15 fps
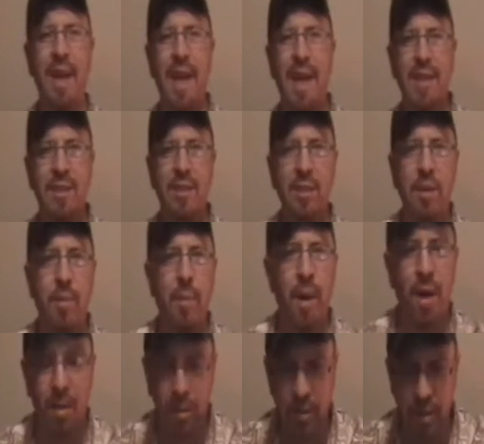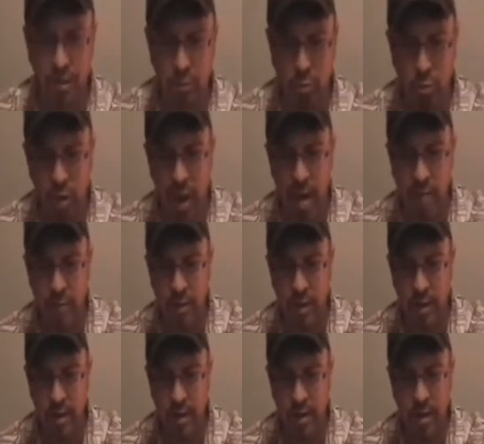it has some
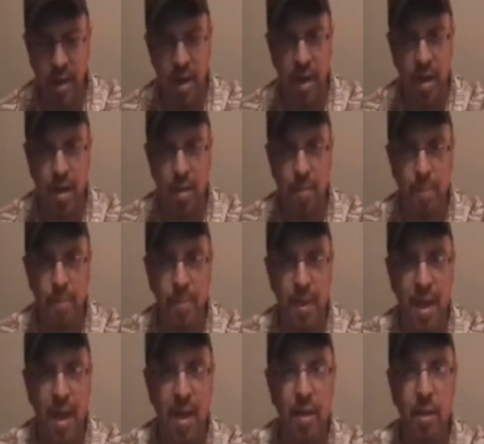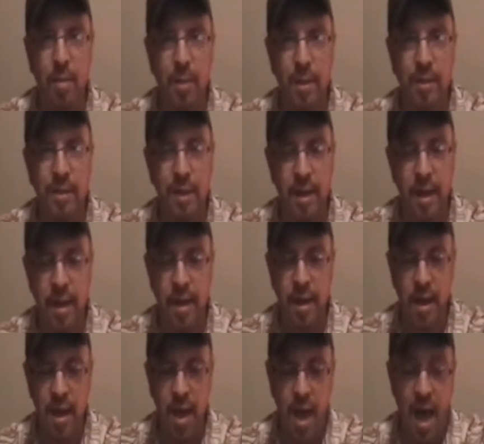Lovecraftian elements in it.
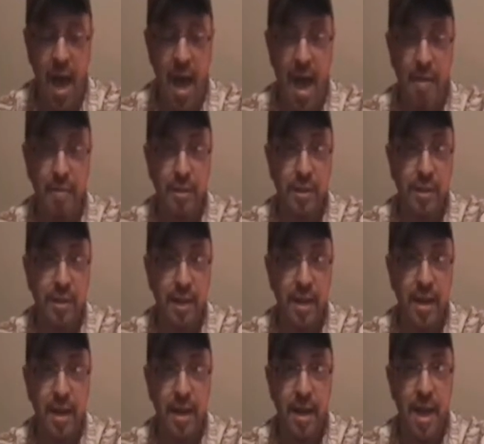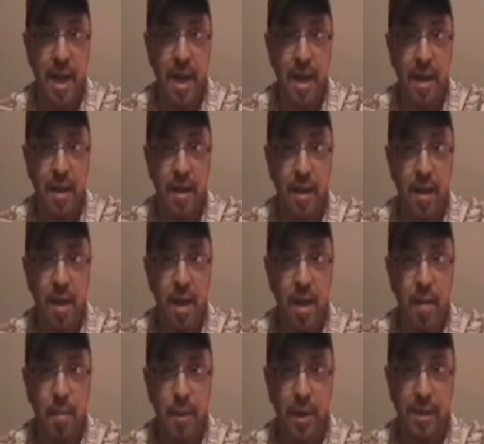I haven't seen it yet.
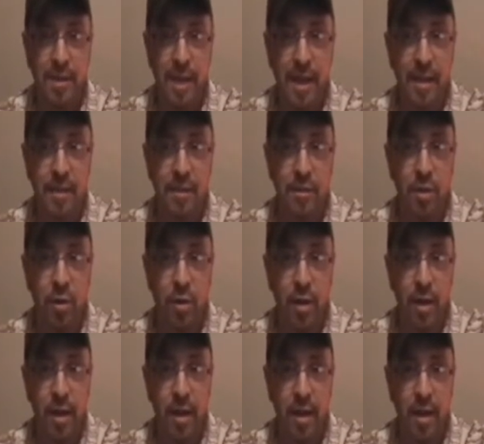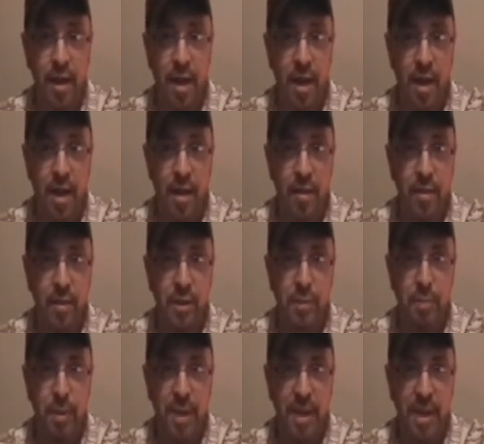But it's like during the
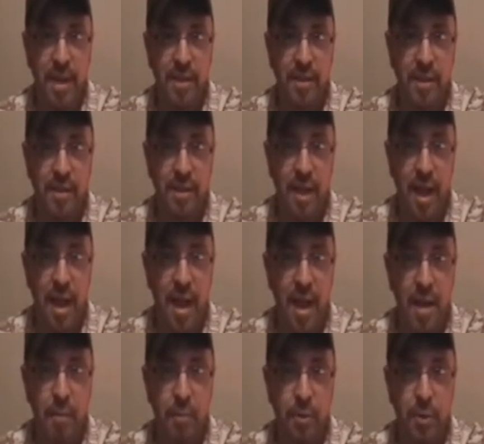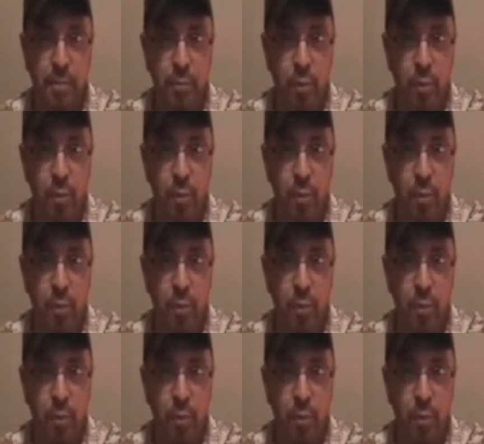speakeasy times and